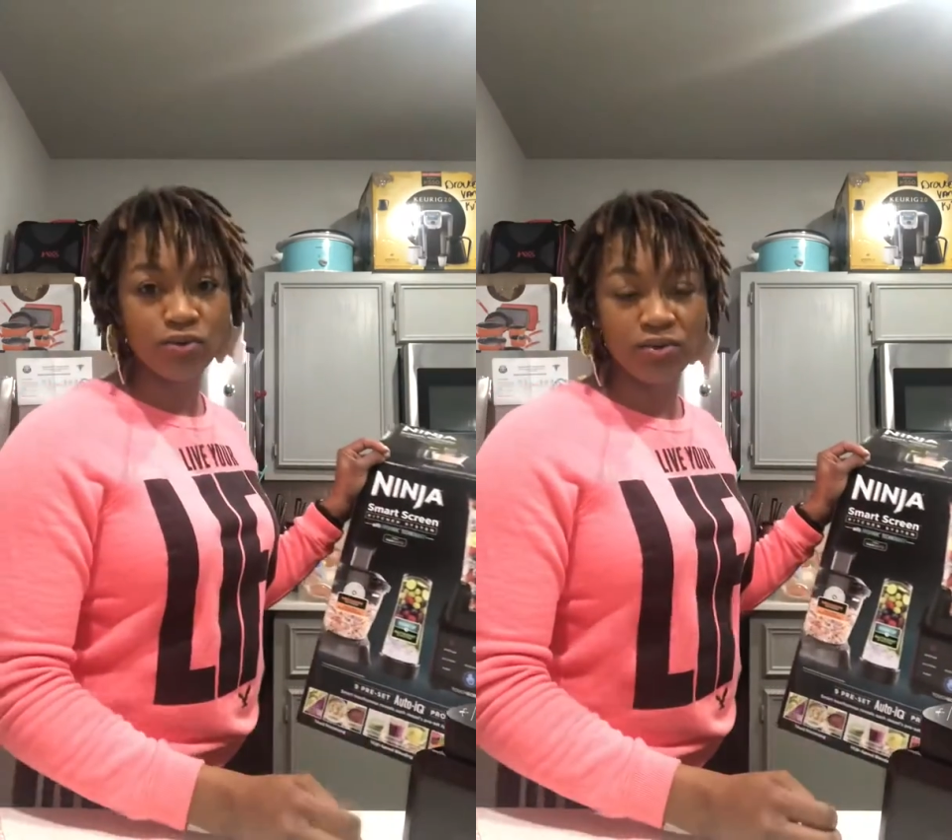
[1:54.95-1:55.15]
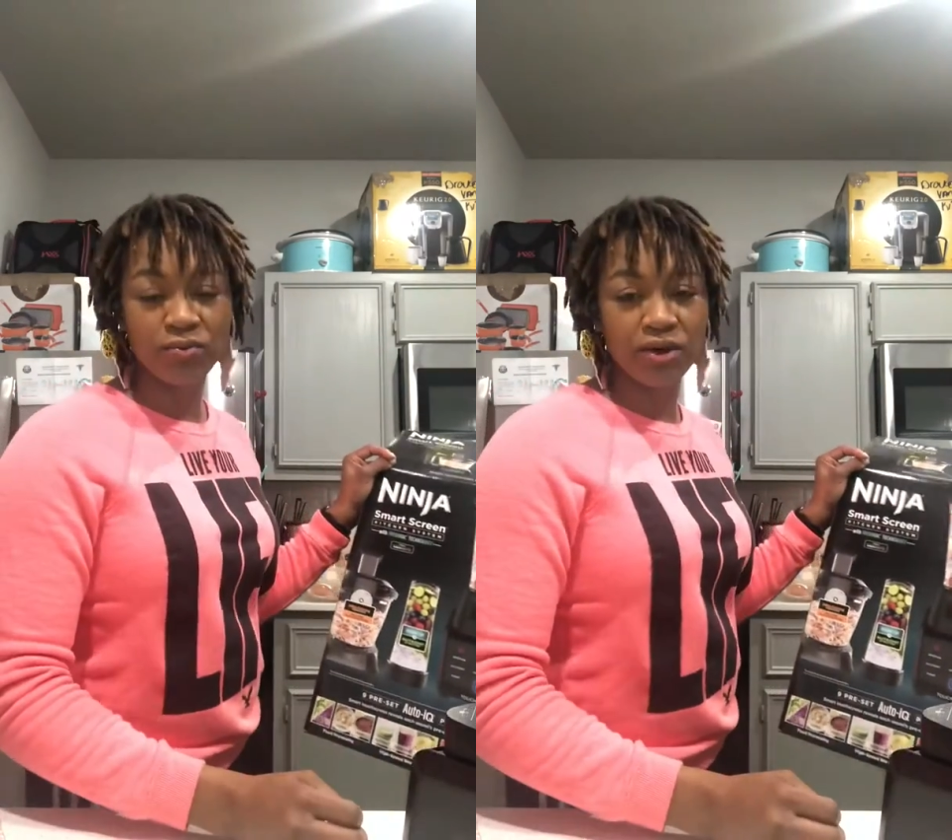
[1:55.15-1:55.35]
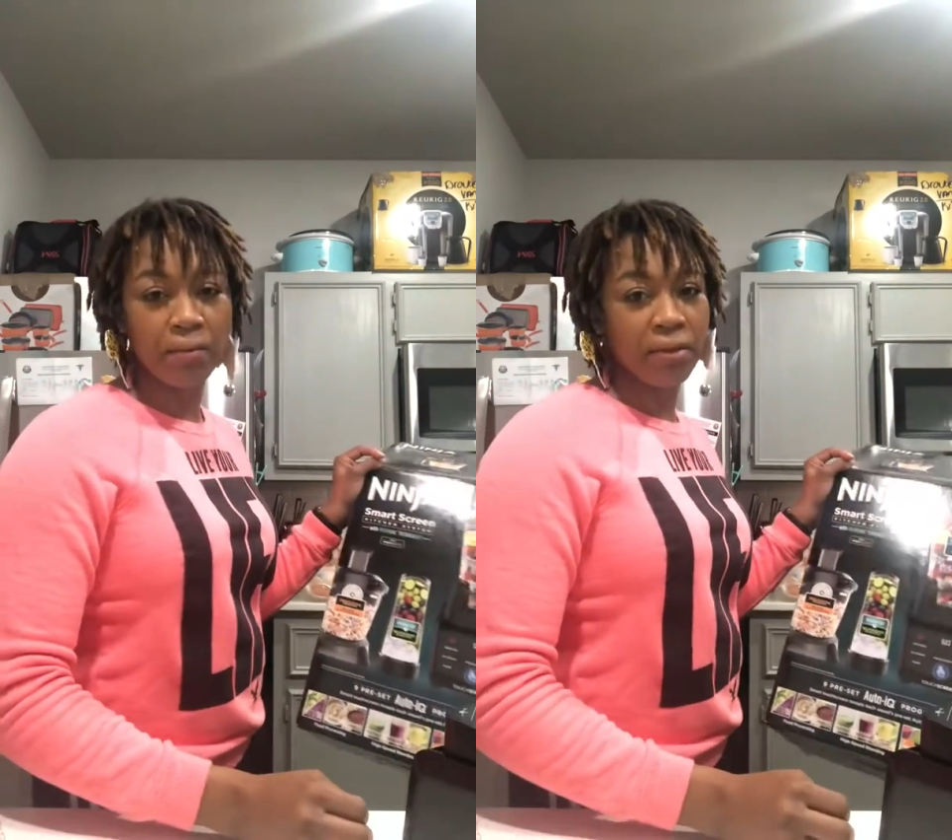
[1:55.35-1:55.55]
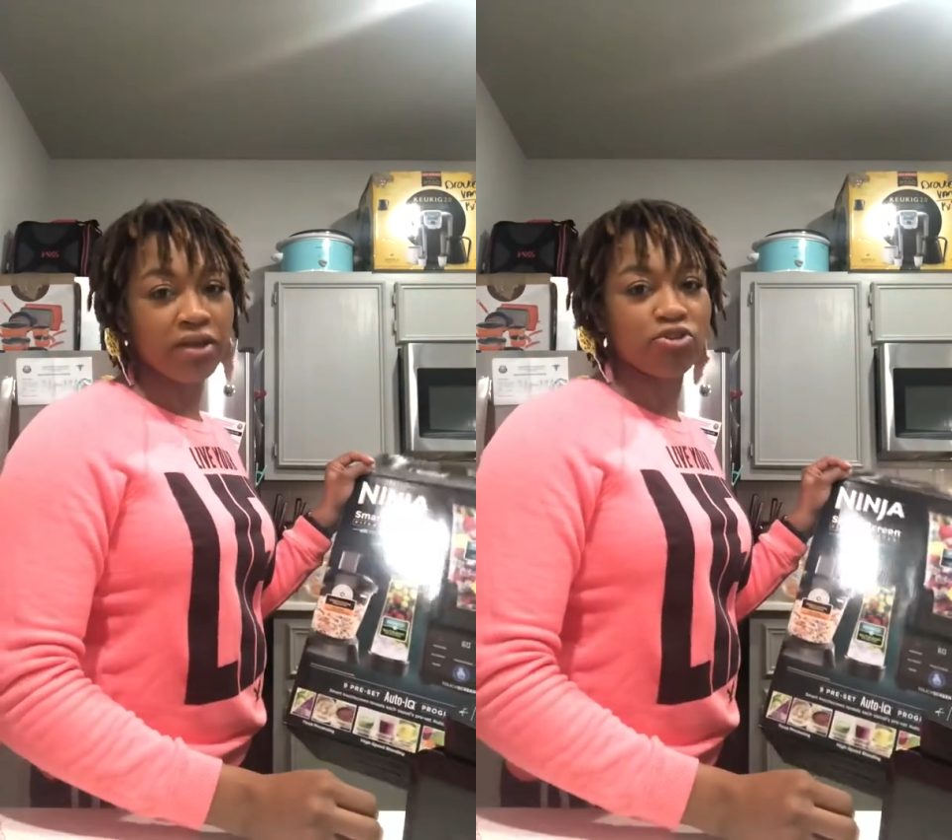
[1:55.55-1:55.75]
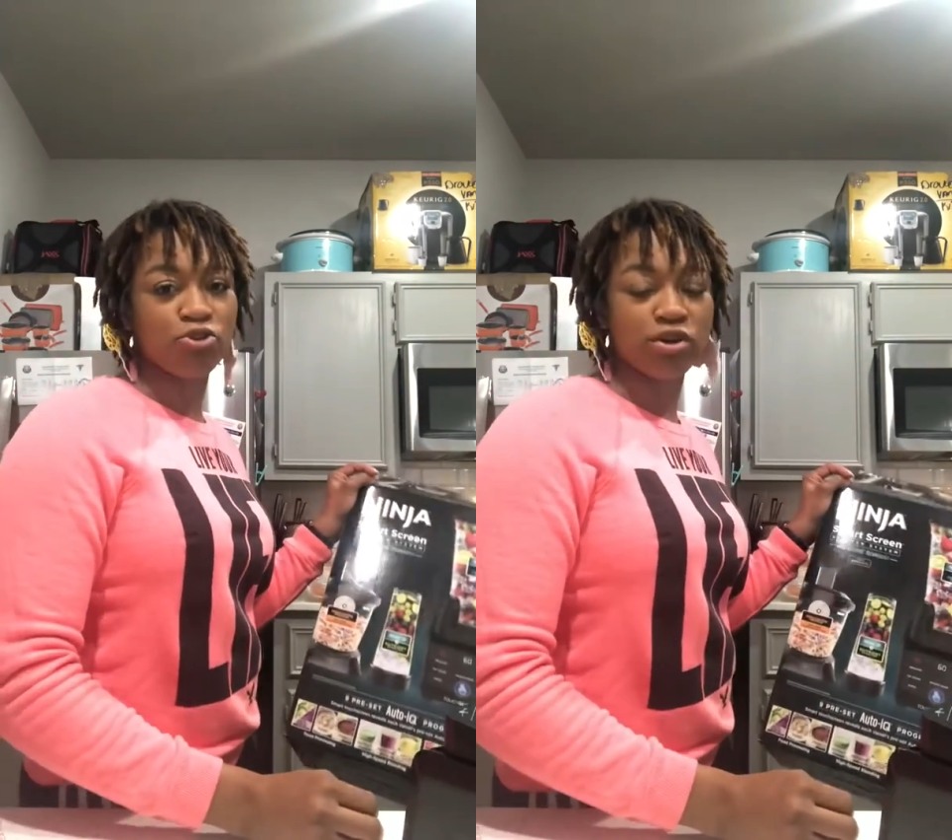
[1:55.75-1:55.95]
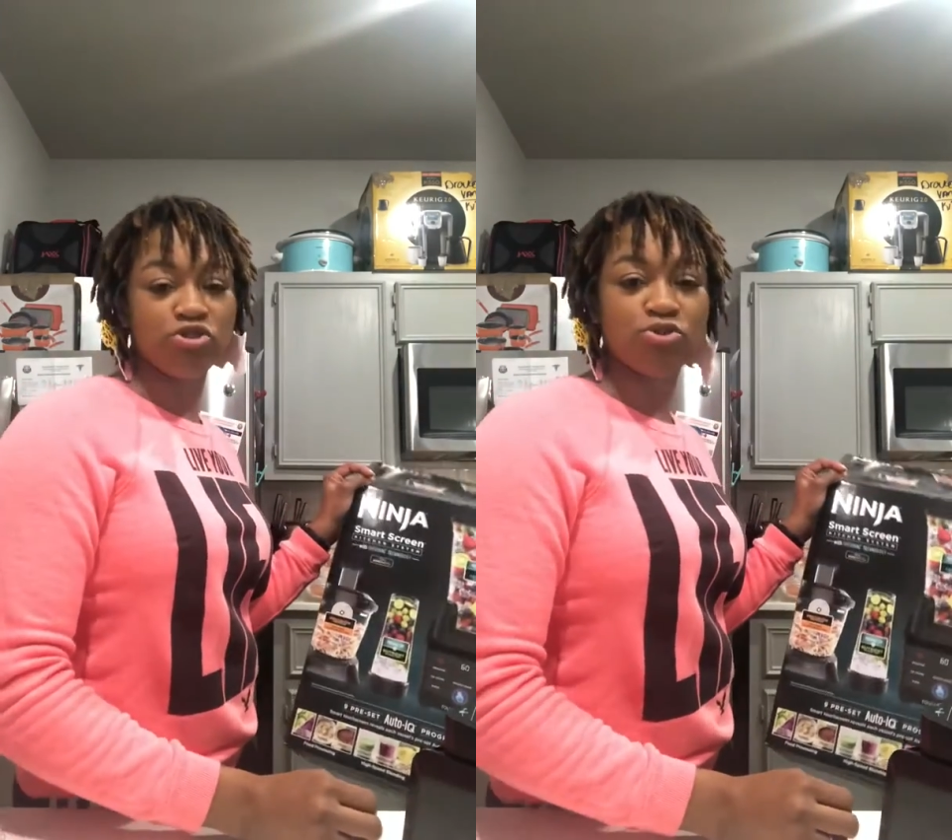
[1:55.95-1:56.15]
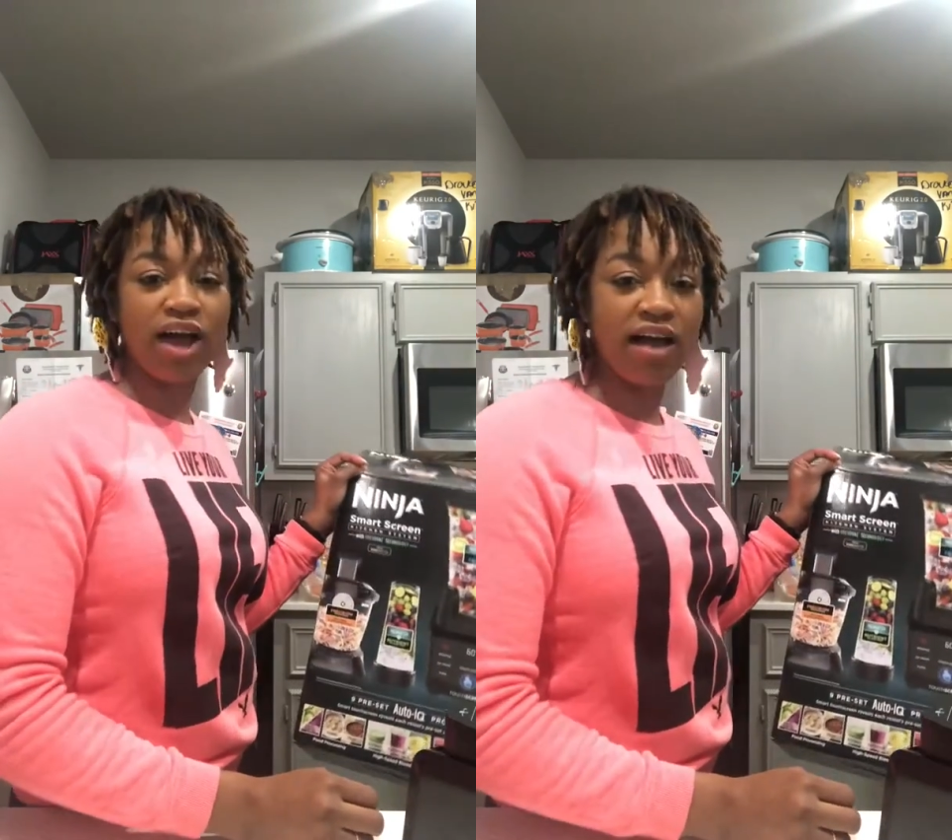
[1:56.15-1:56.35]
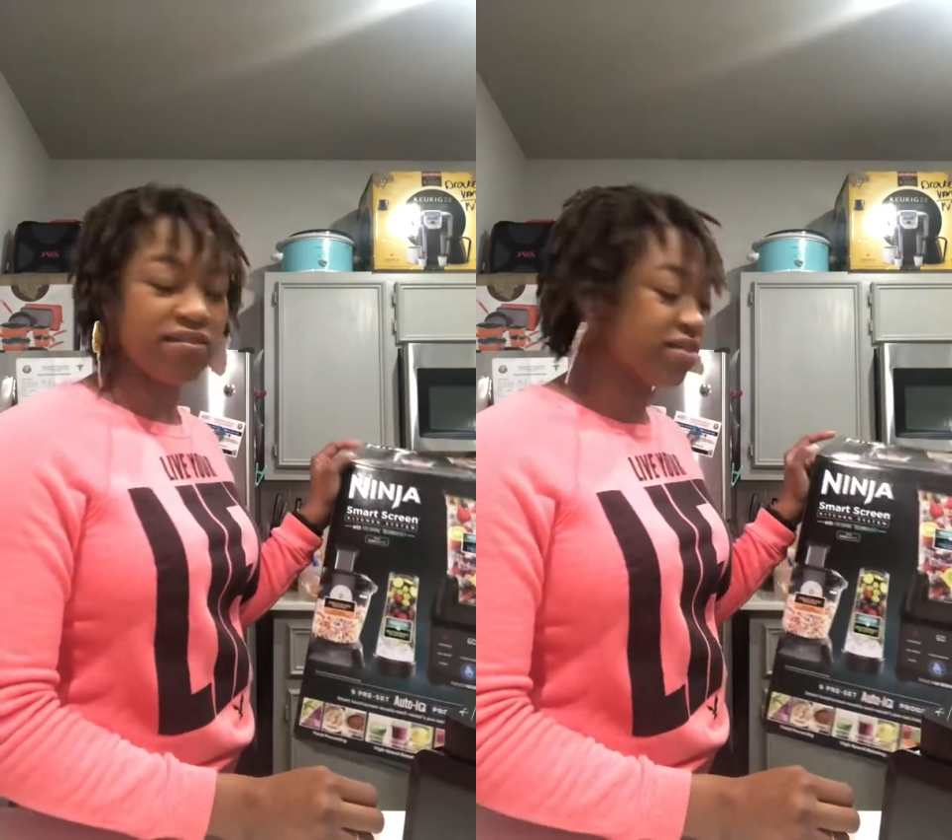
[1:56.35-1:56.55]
you want to make sure that you have